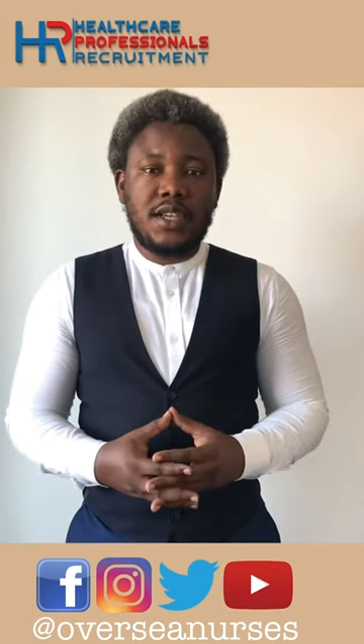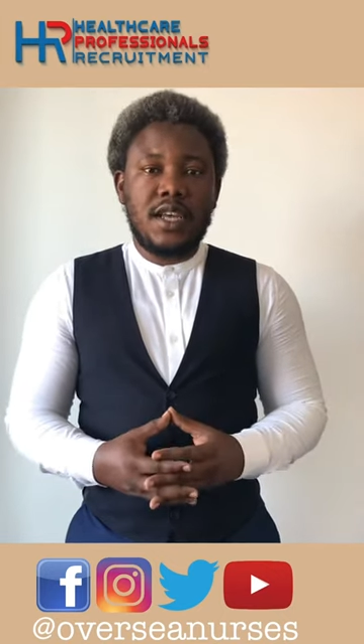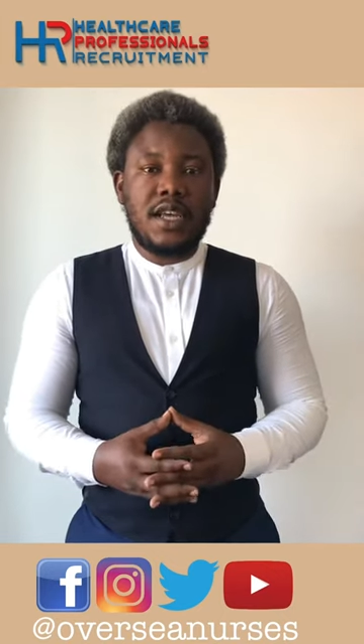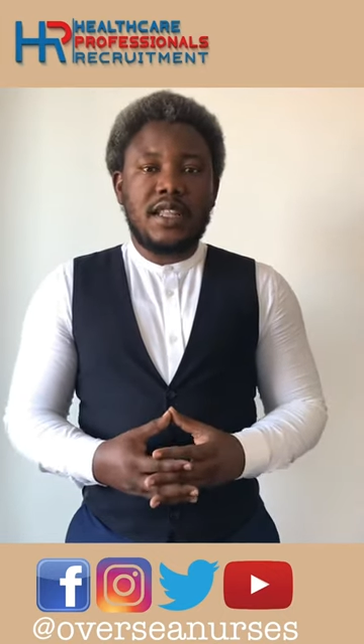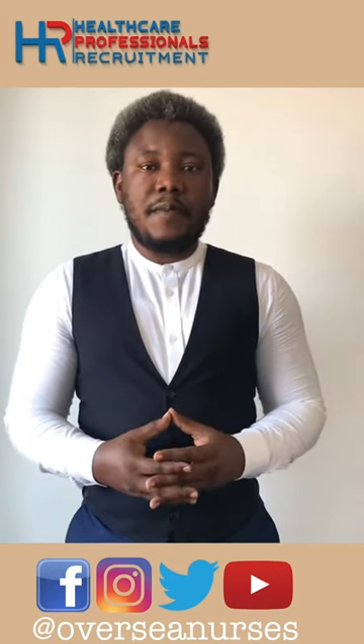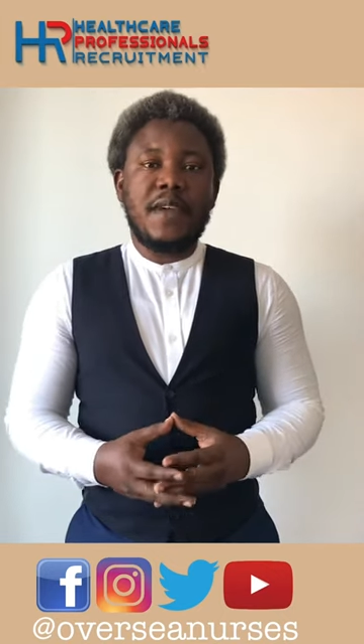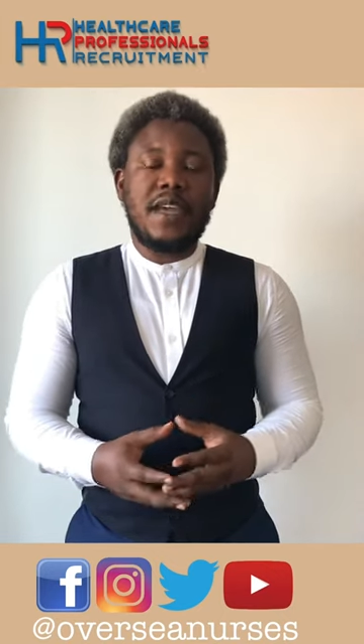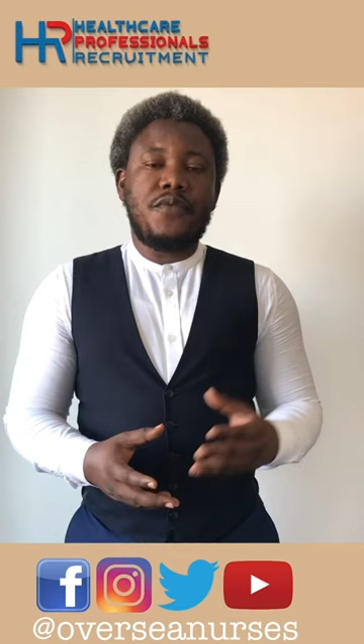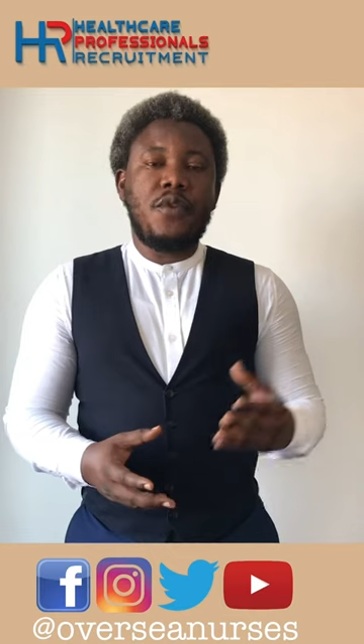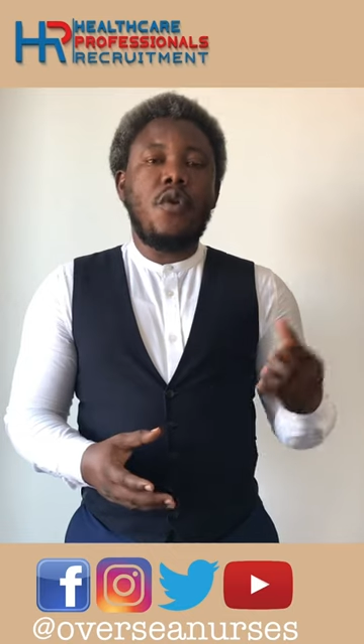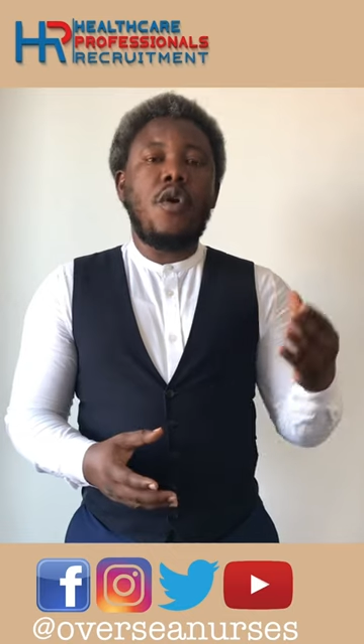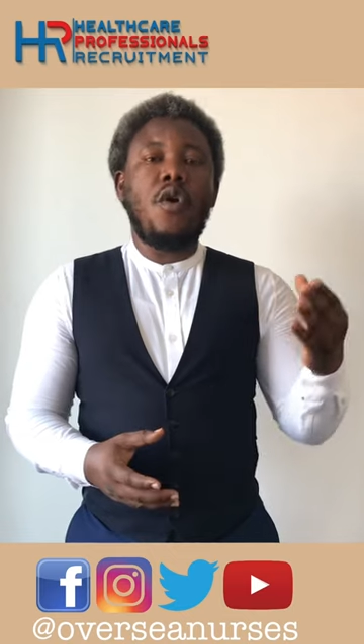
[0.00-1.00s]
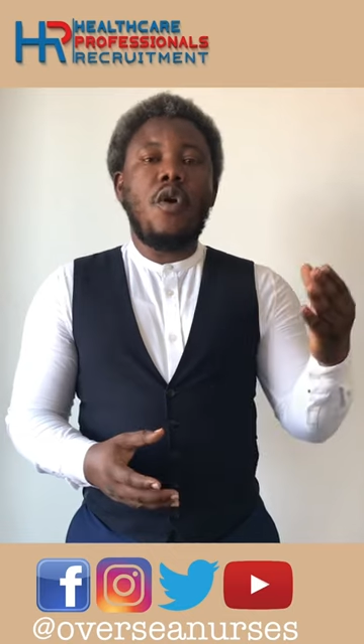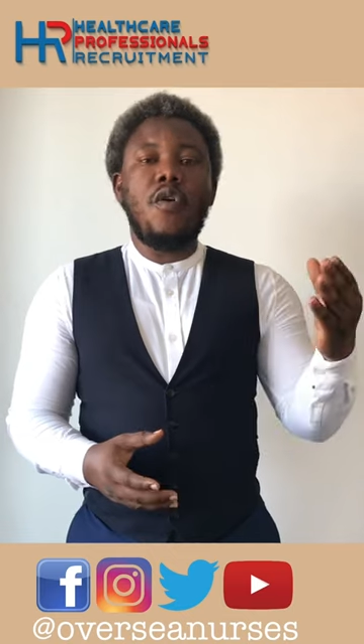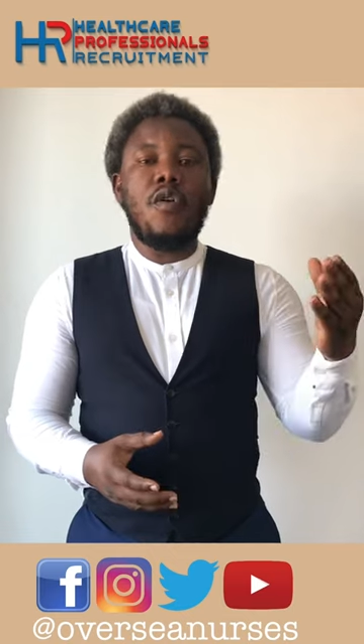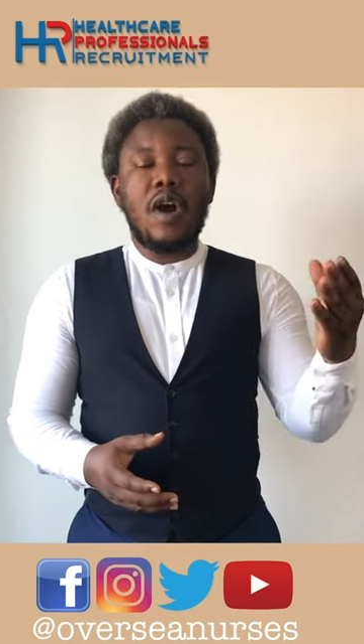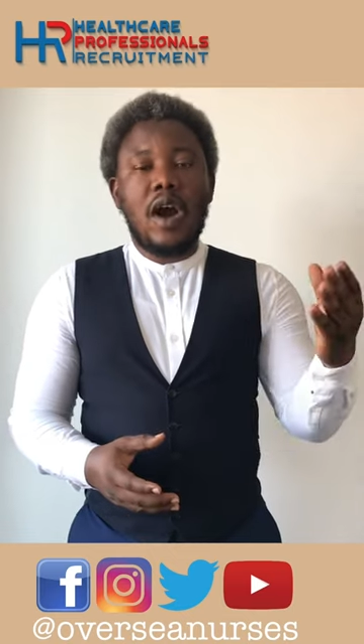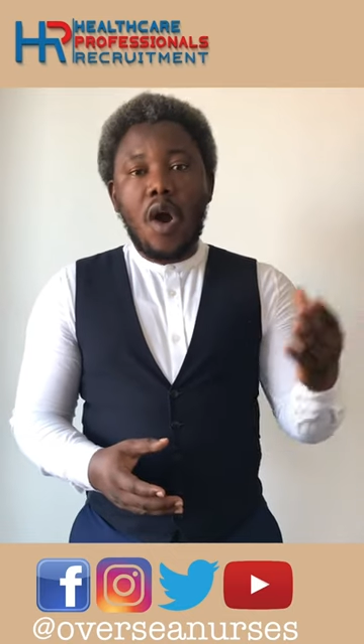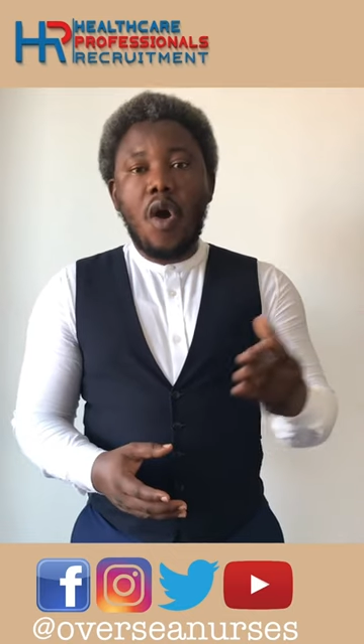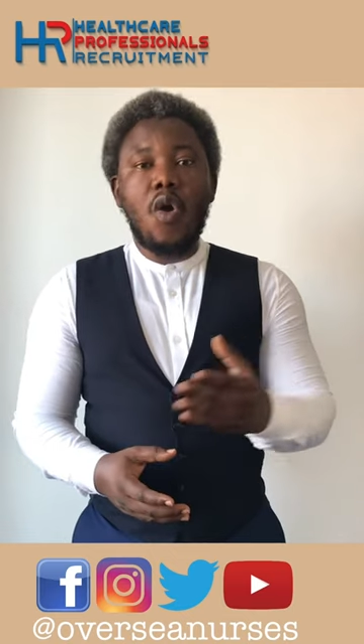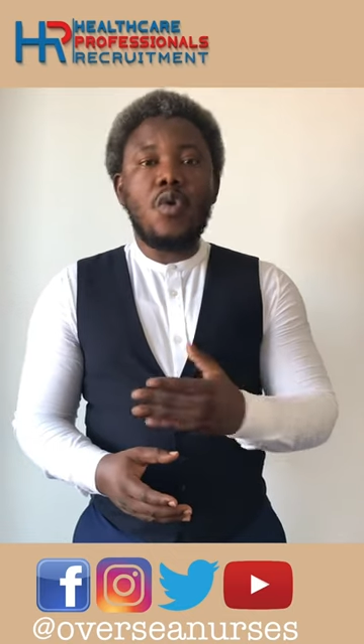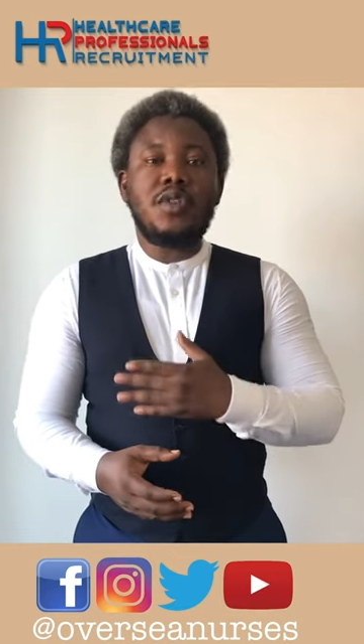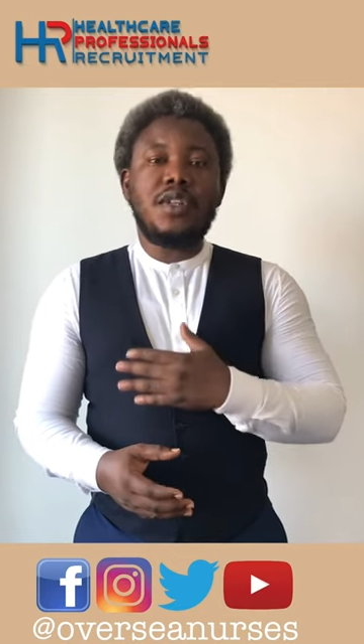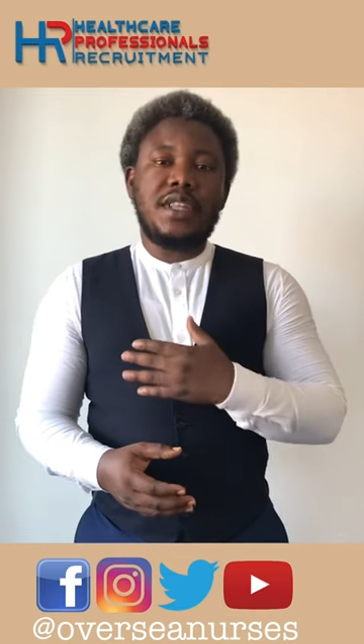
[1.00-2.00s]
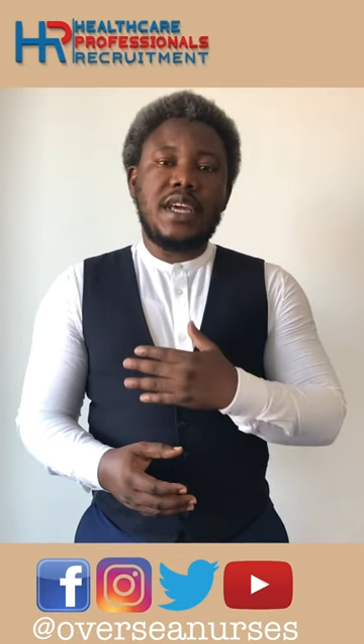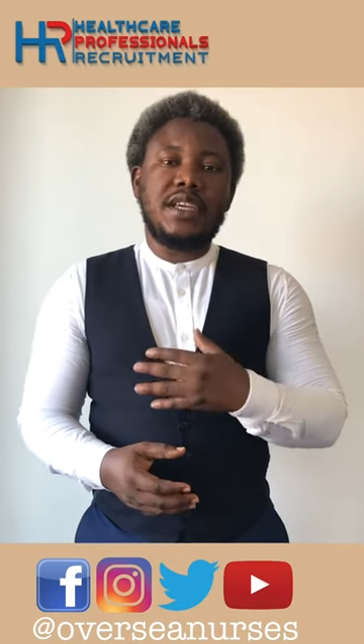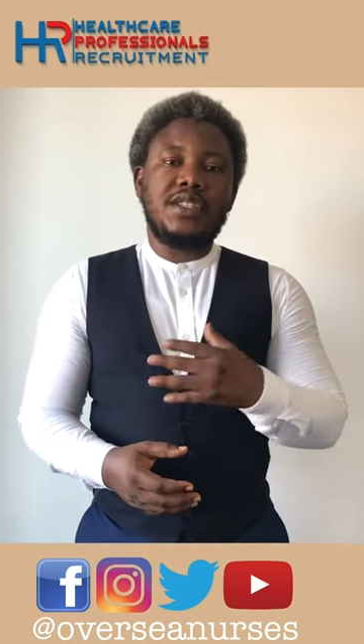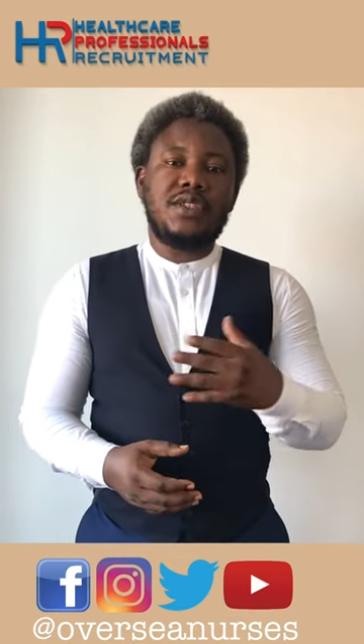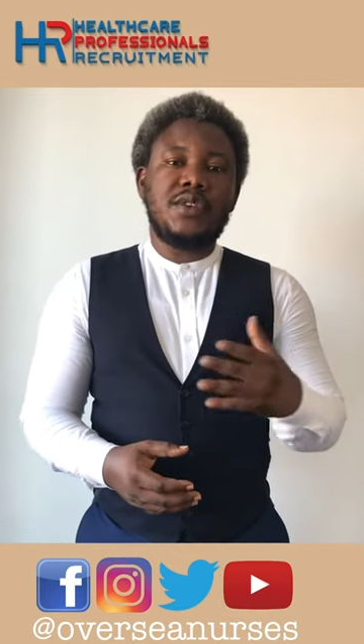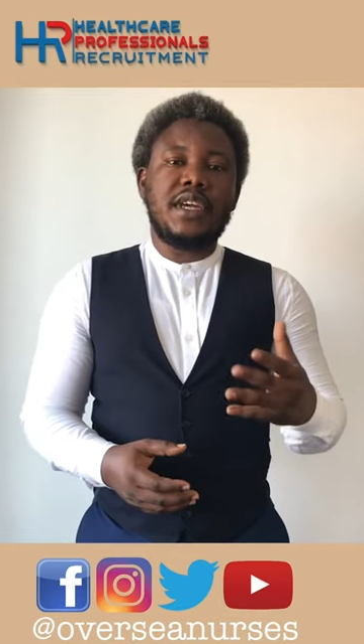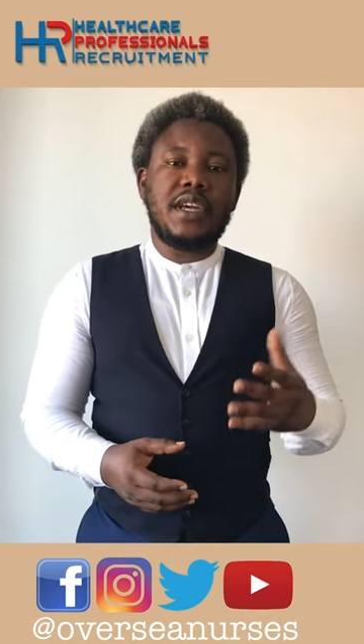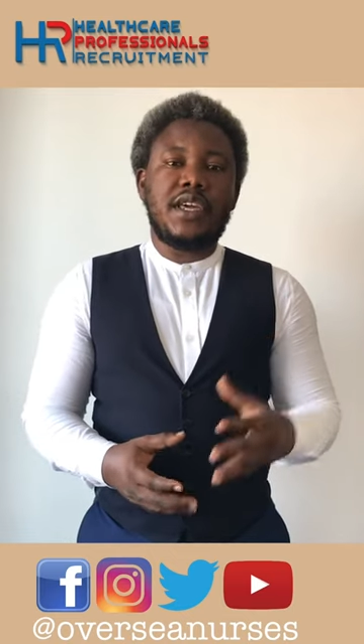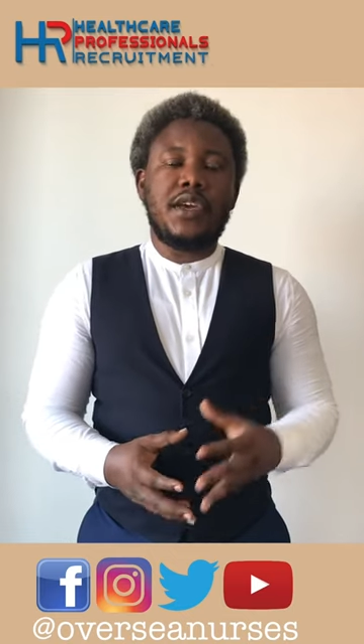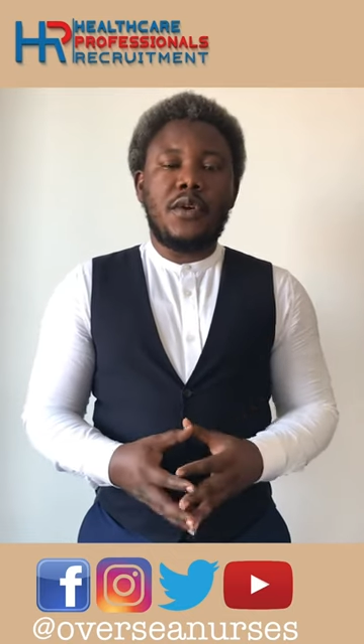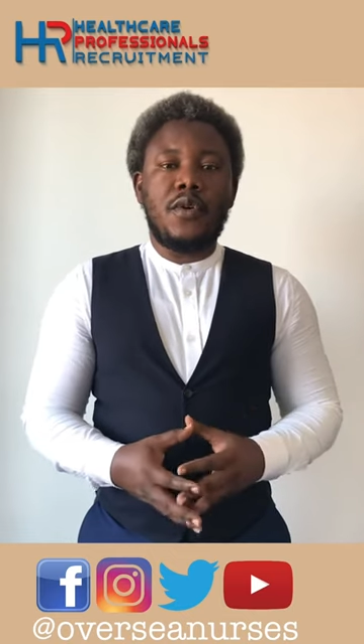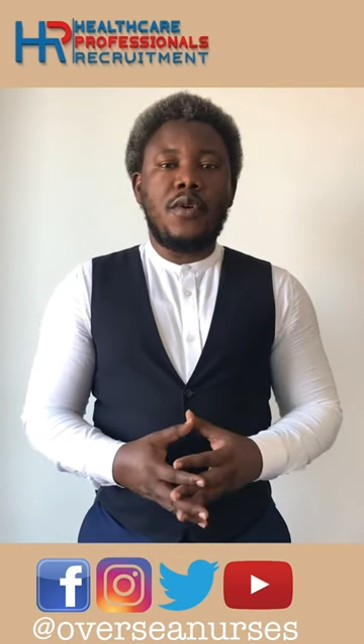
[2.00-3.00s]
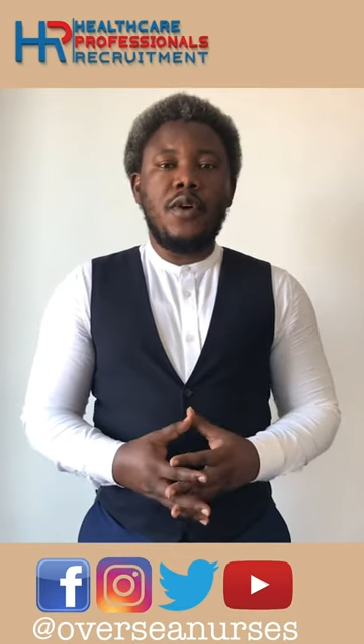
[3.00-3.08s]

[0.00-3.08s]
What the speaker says: They pay for all the things you incur